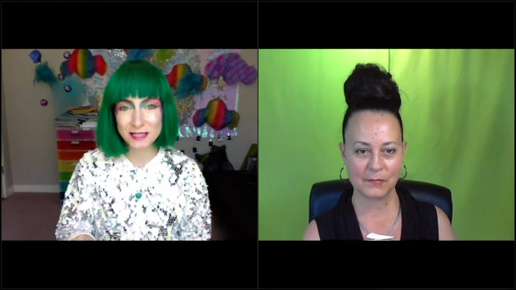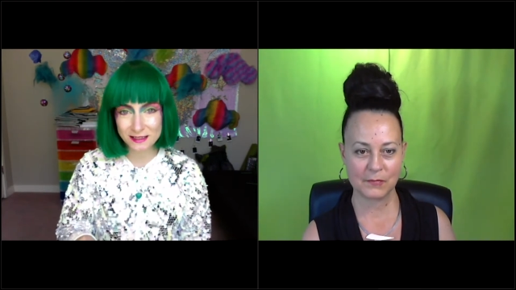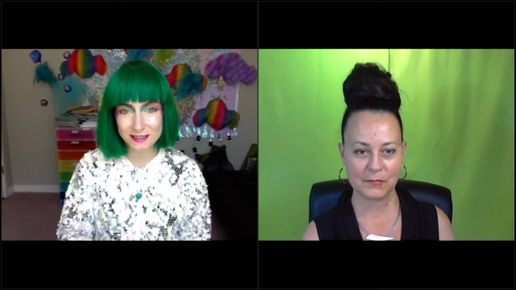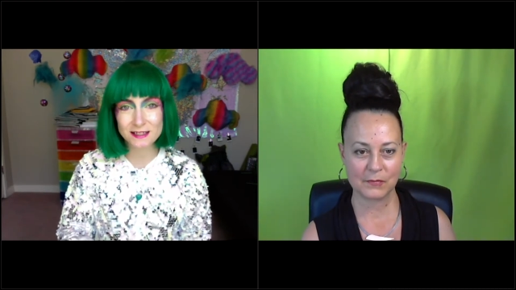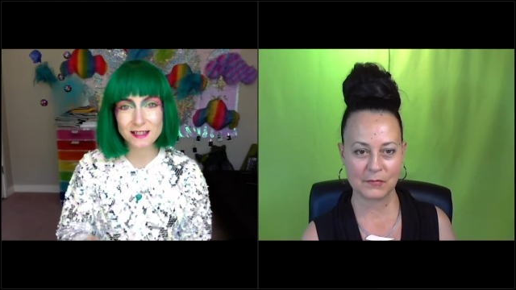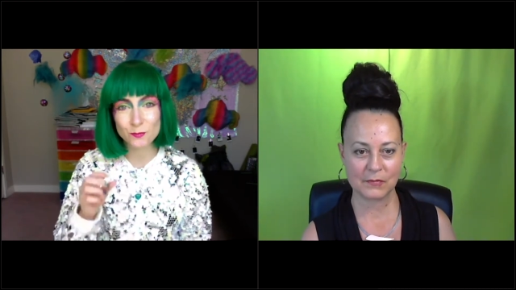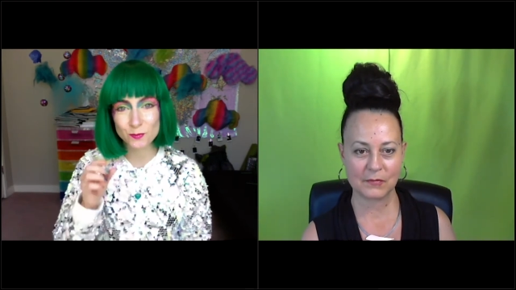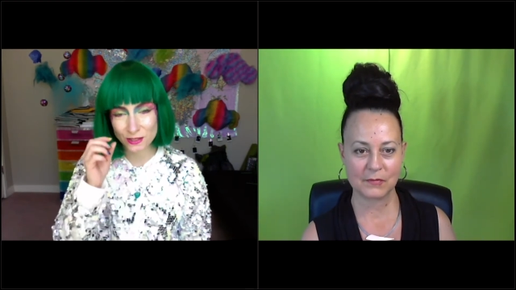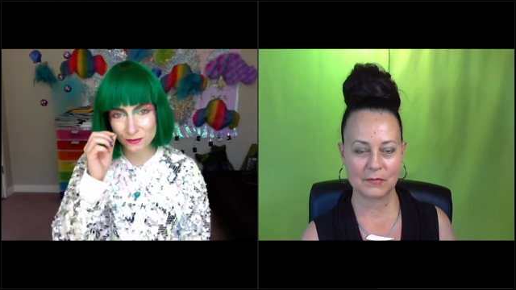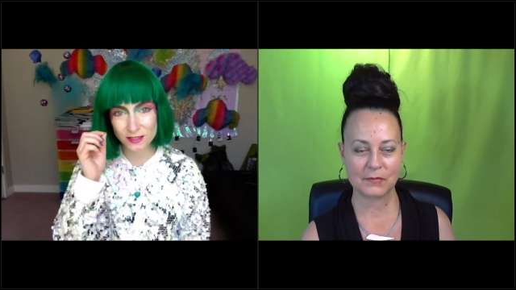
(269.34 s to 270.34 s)
Speaker 1: pick this
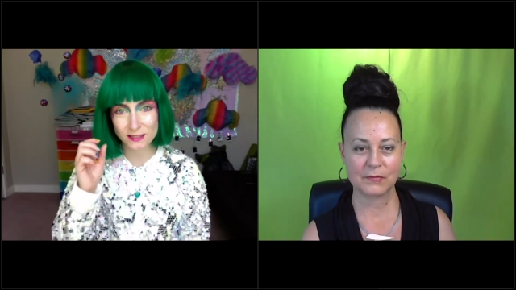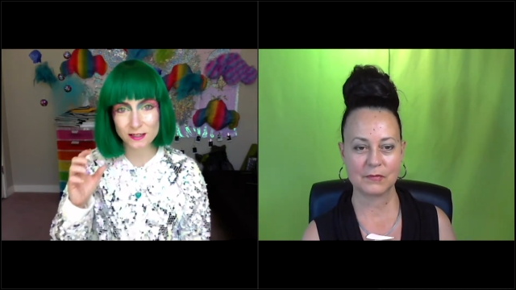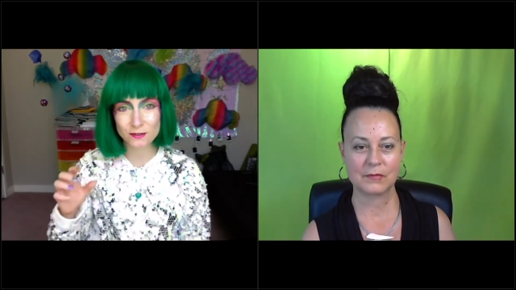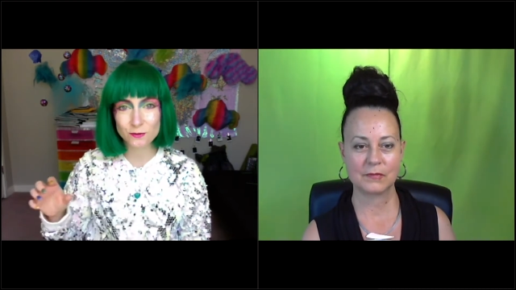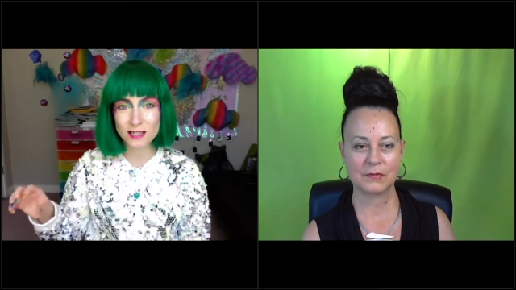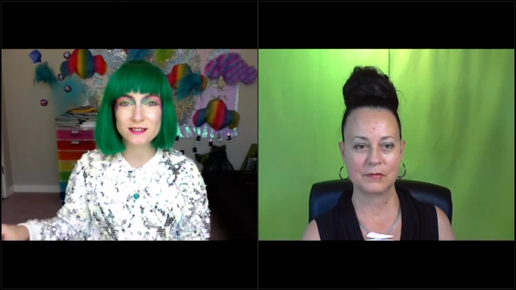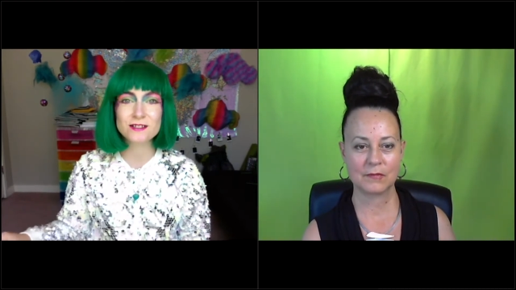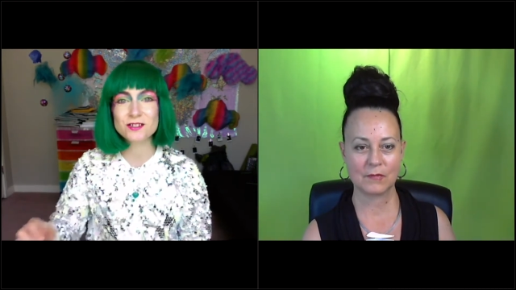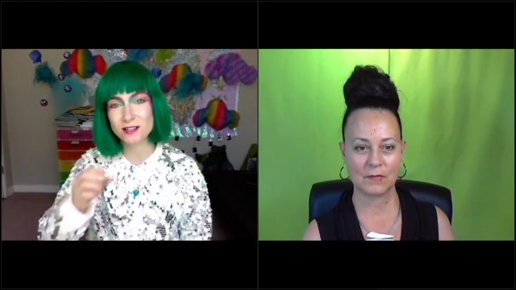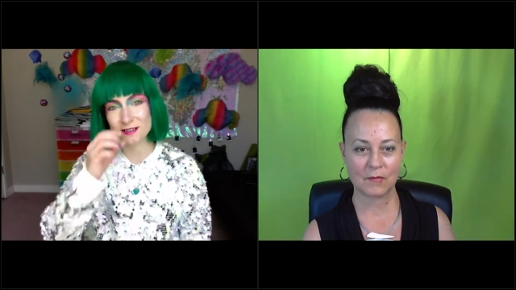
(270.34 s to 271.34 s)
up and do this here. It
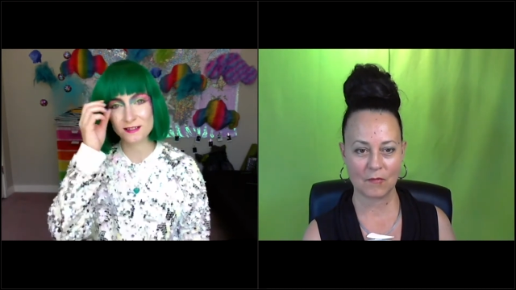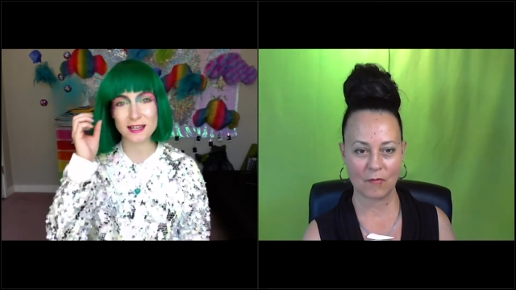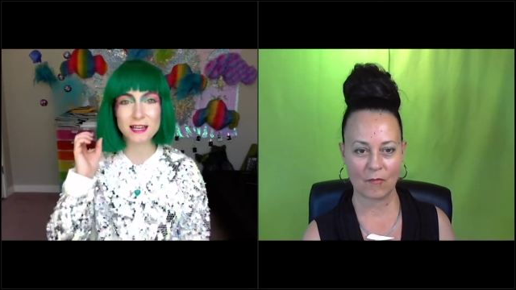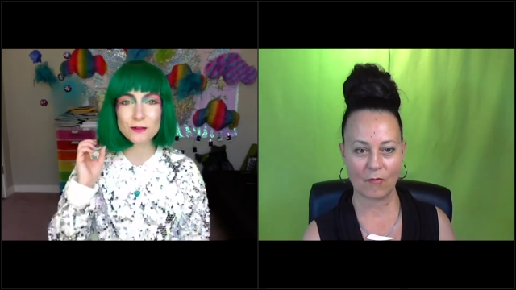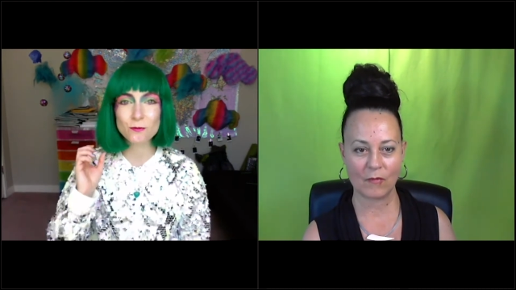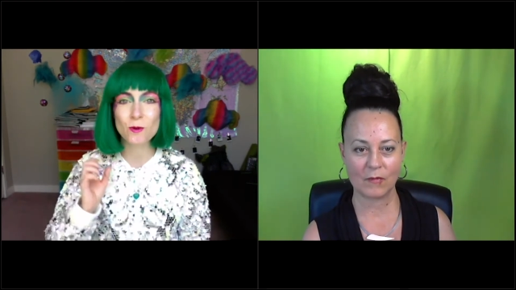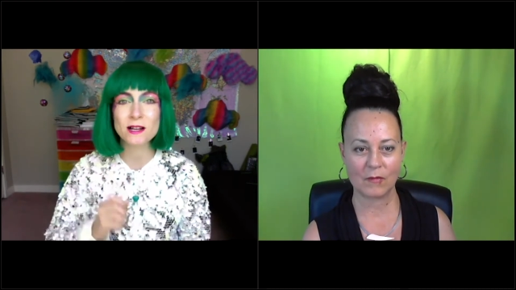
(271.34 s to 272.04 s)
is just a